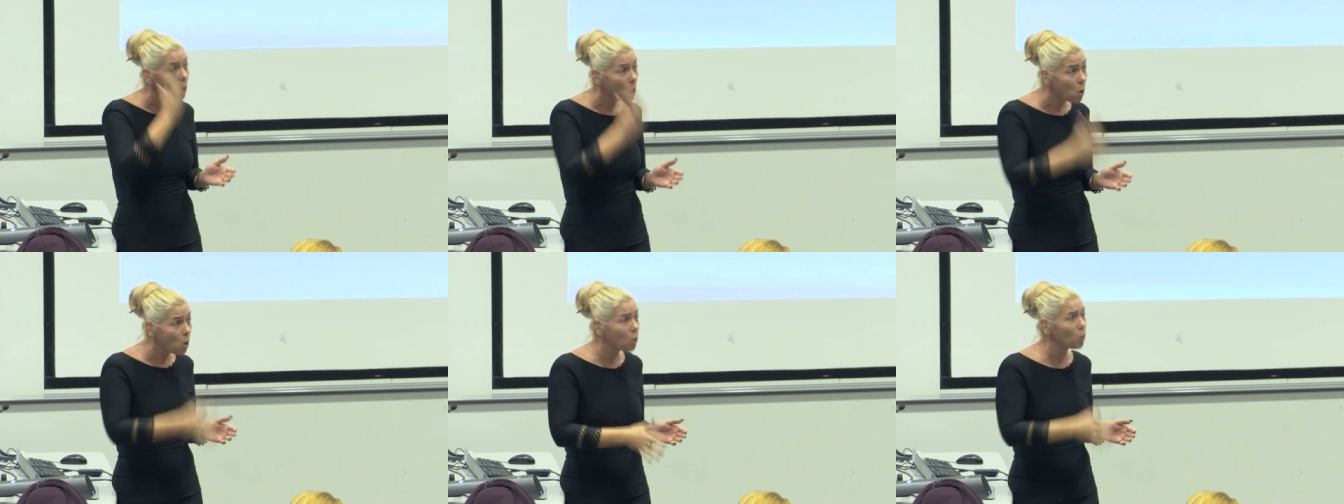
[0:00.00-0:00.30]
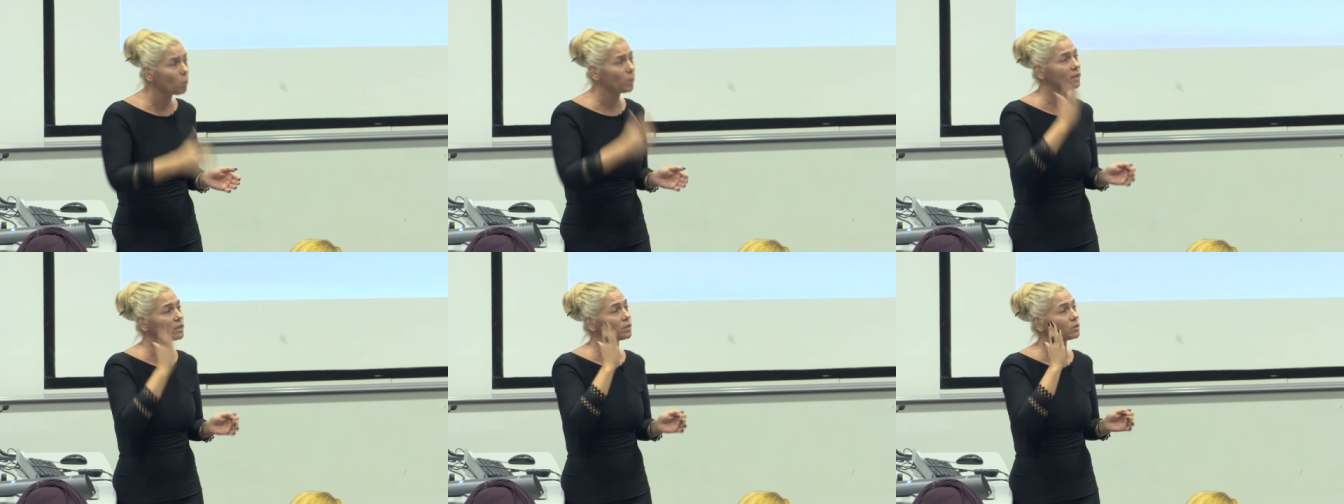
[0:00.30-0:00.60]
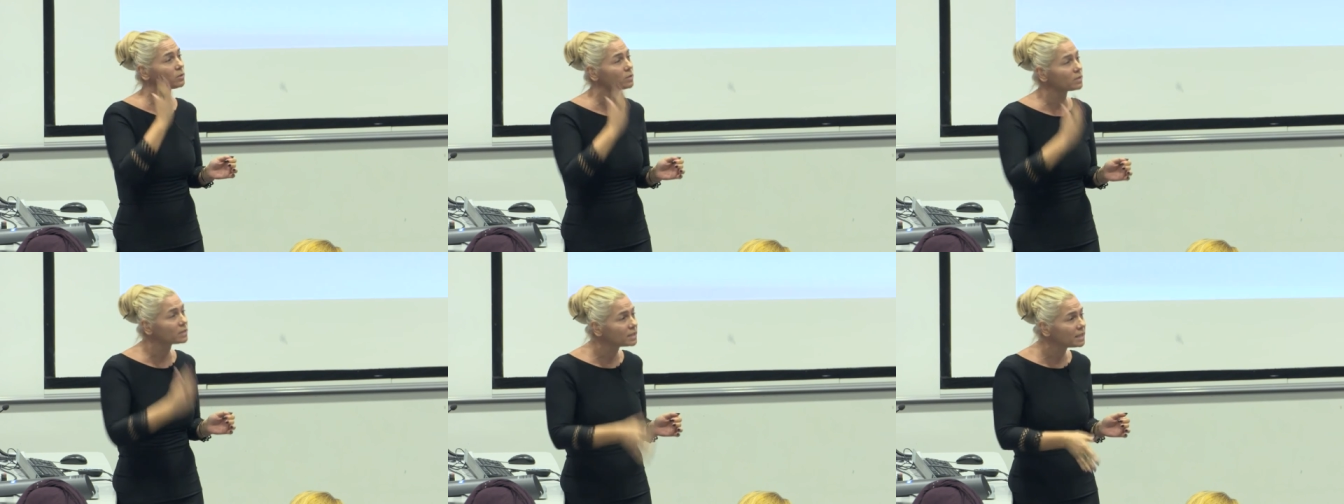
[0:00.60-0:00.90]
always
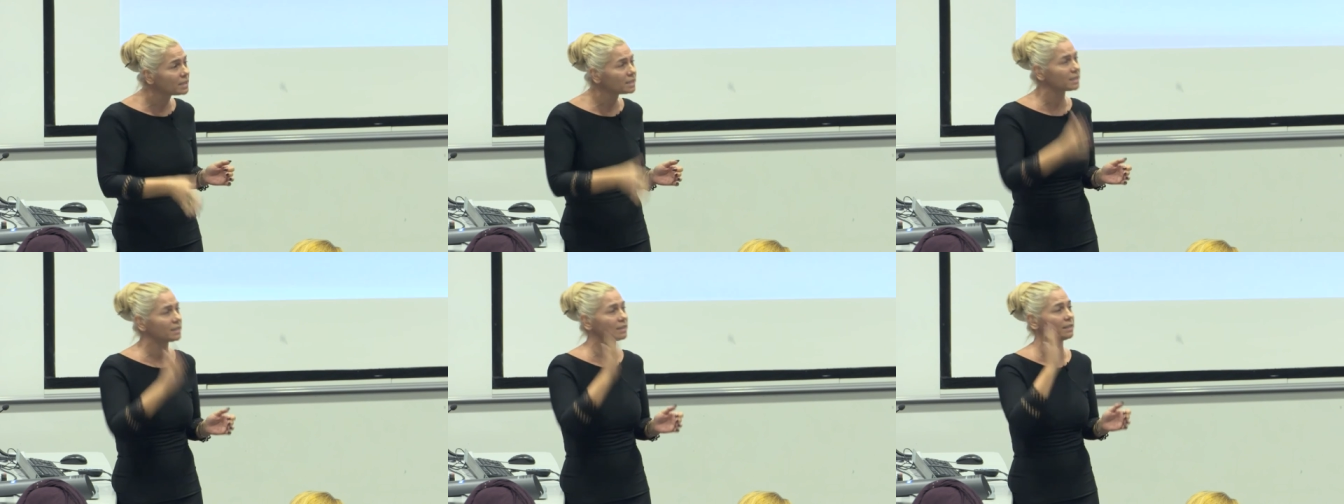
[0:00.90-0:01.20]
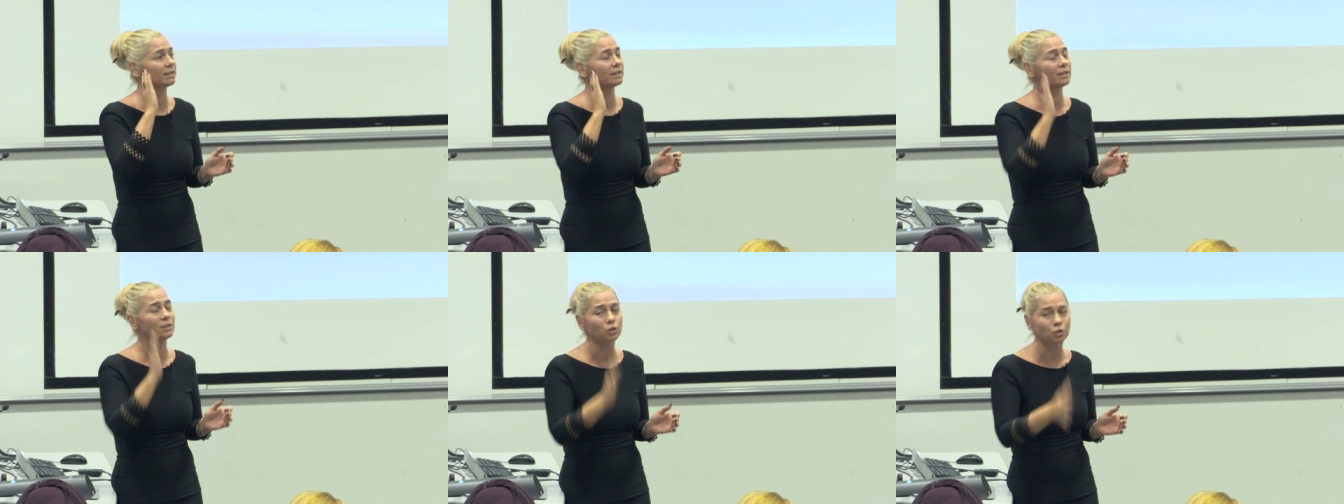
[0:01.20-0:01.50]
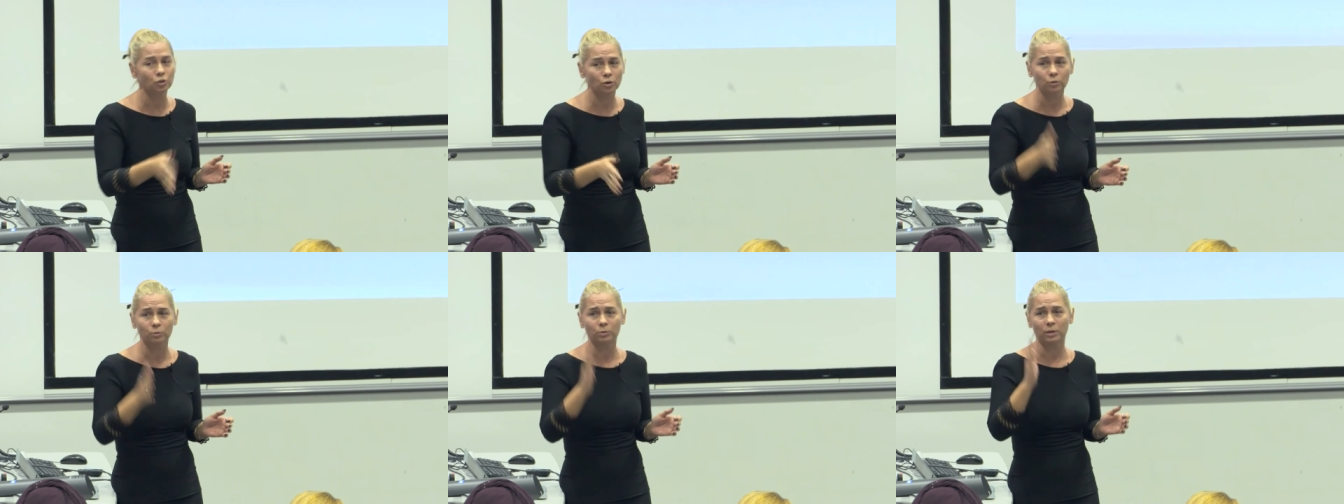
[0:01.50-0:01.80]
consistently
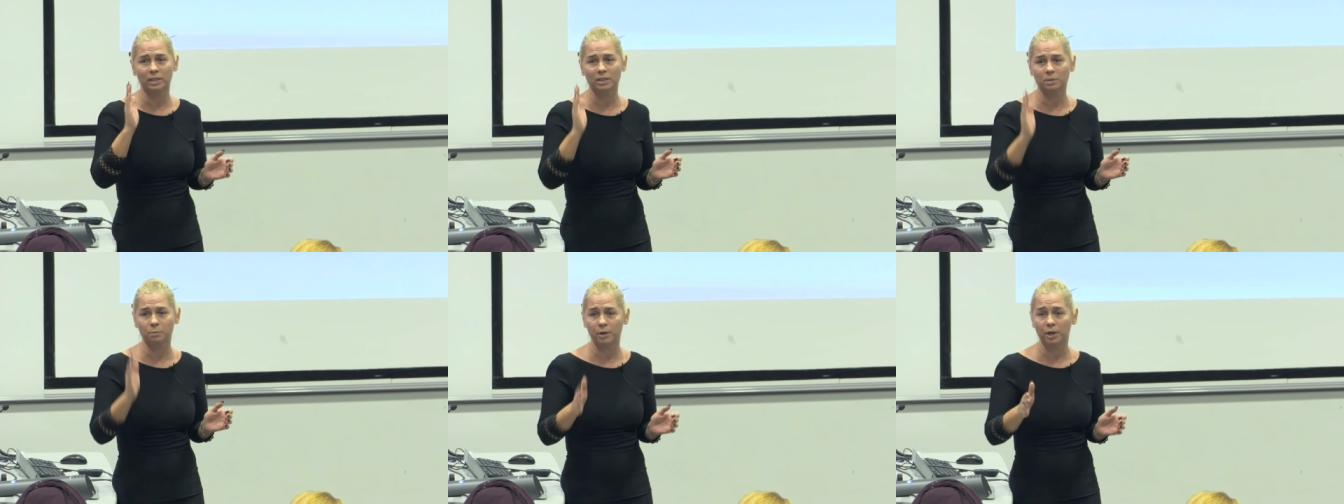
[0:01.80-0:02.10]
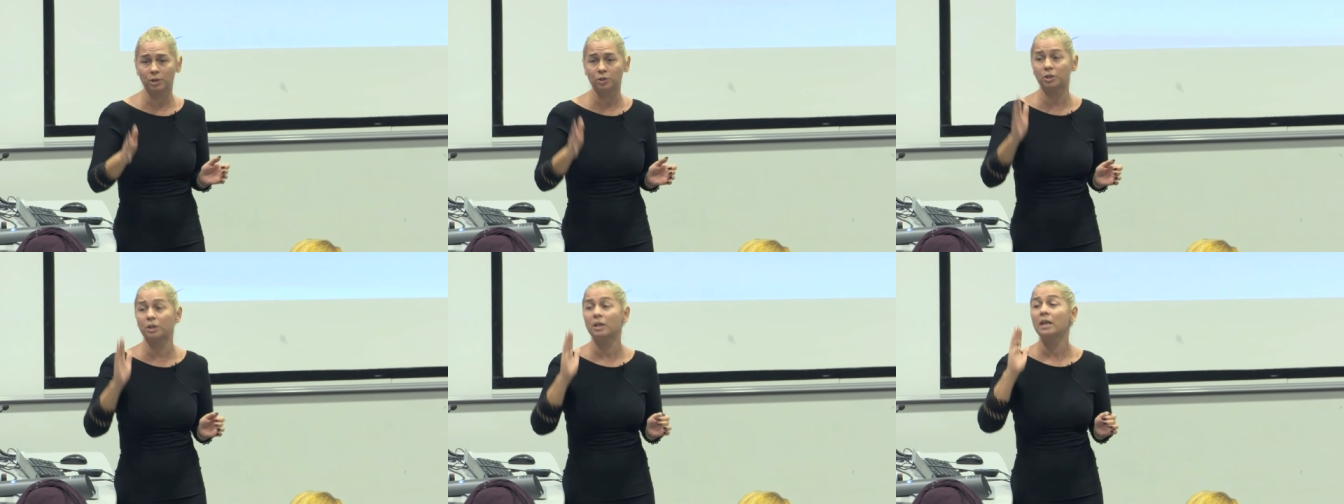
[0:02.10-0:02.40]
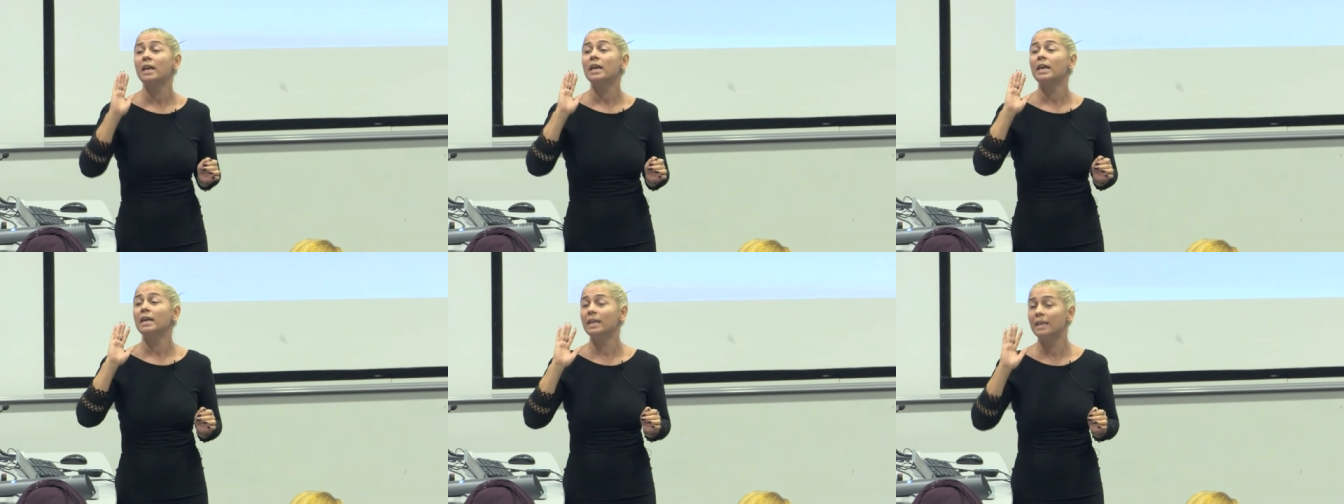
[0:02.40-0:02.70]
show the expression
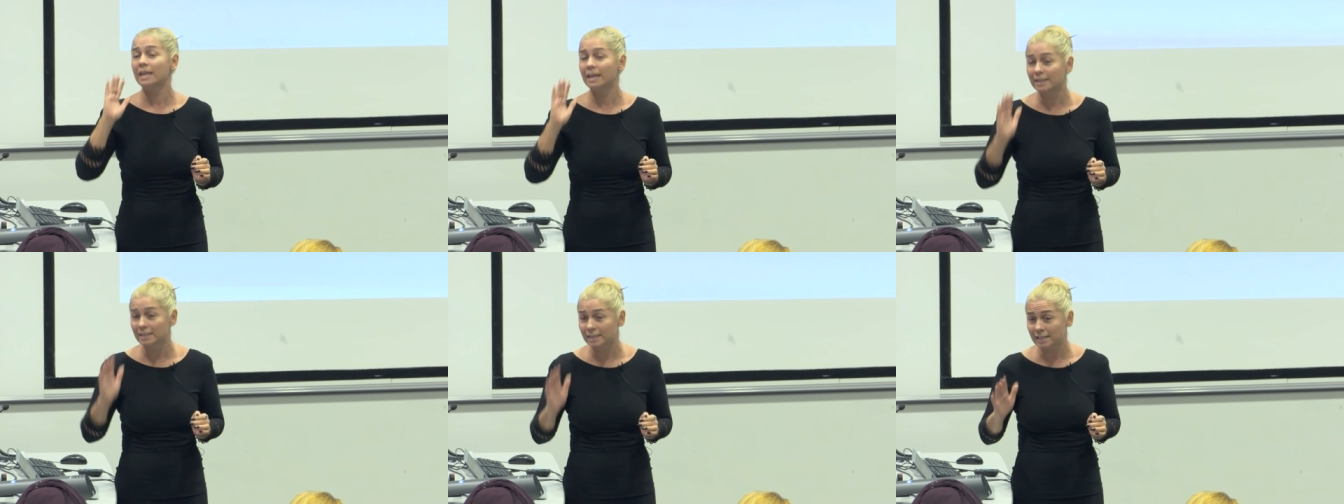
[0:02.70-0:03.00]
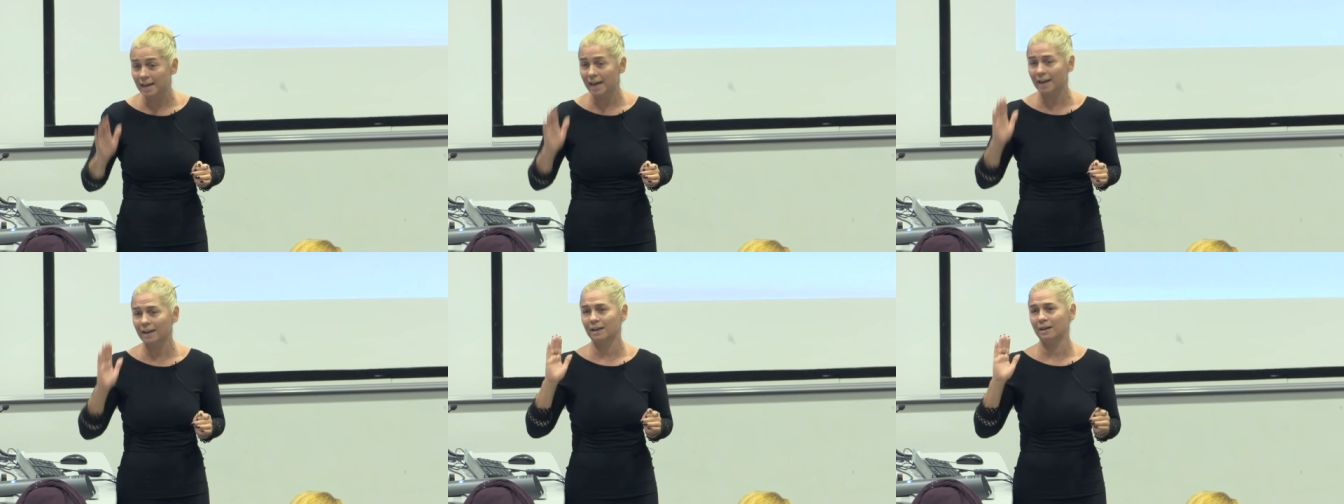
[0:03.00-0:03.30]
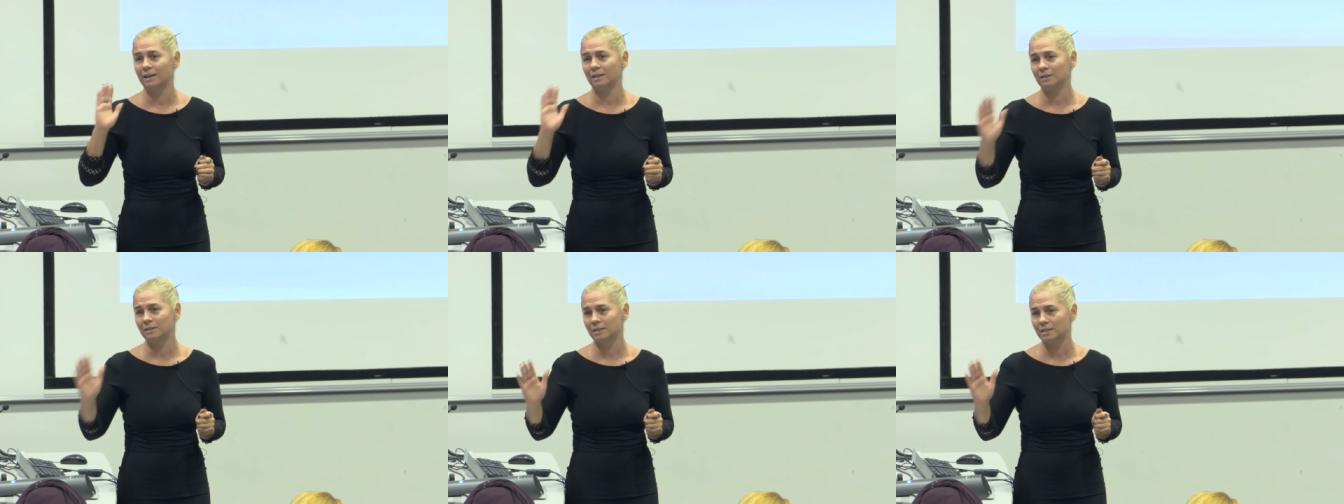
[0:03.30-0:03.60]
in
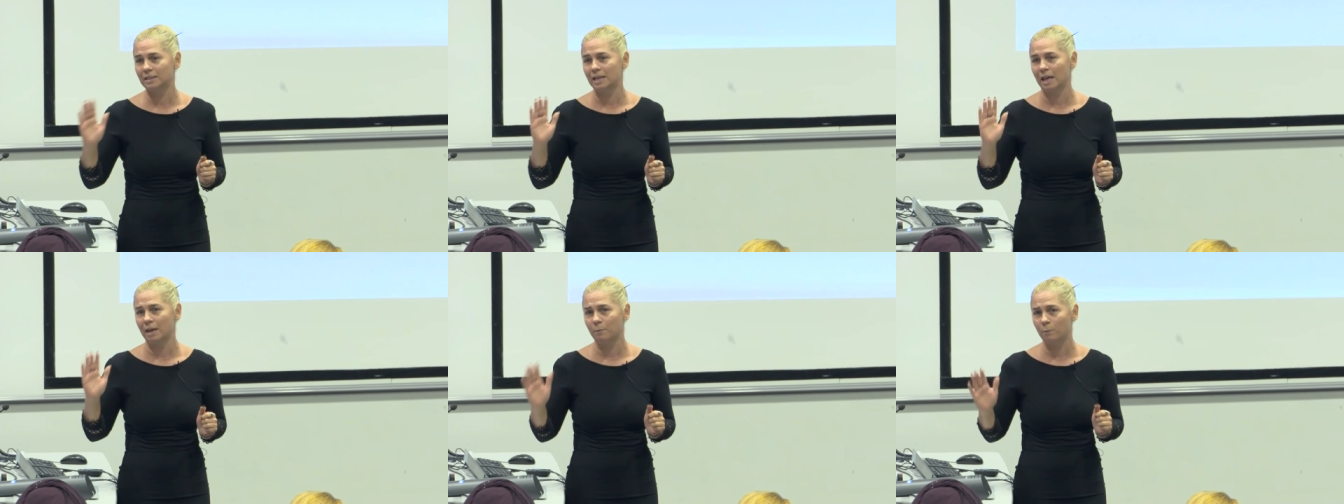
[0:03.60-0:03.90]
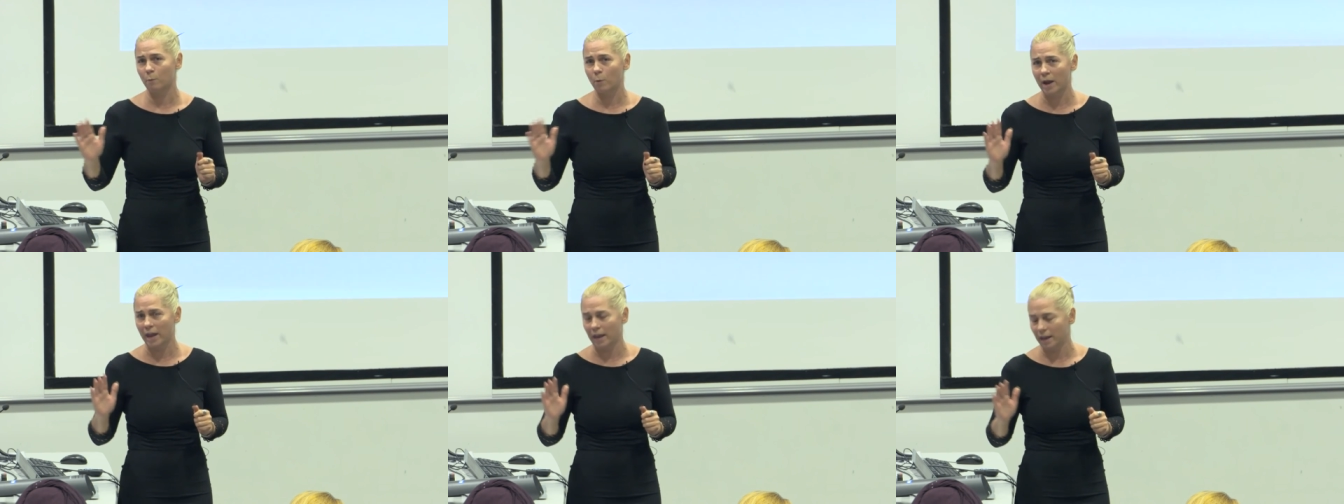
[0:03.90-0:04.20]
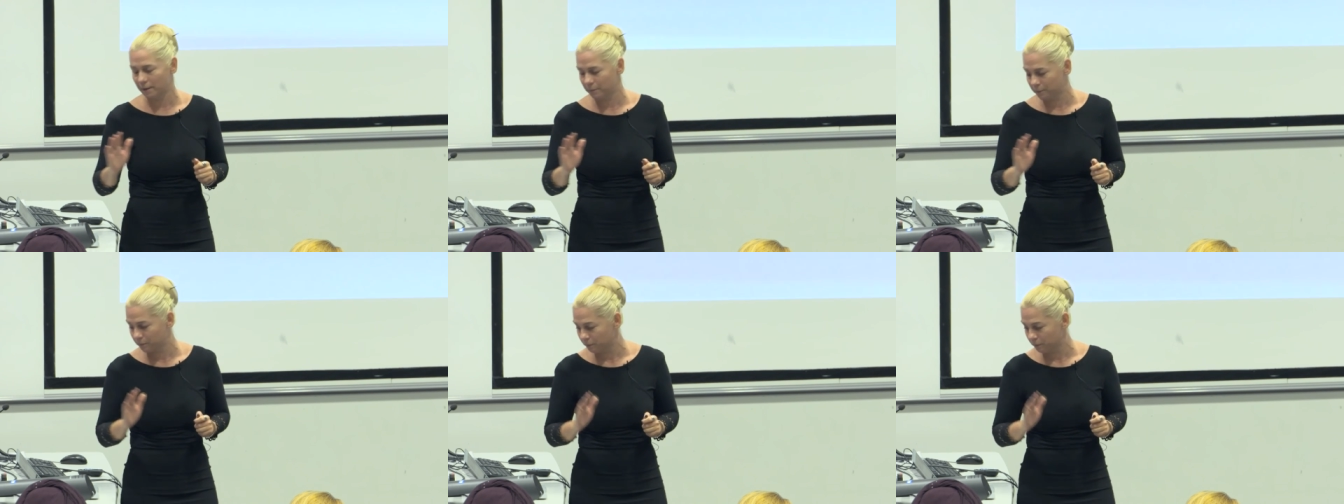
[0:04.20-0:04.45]
exactly the same way.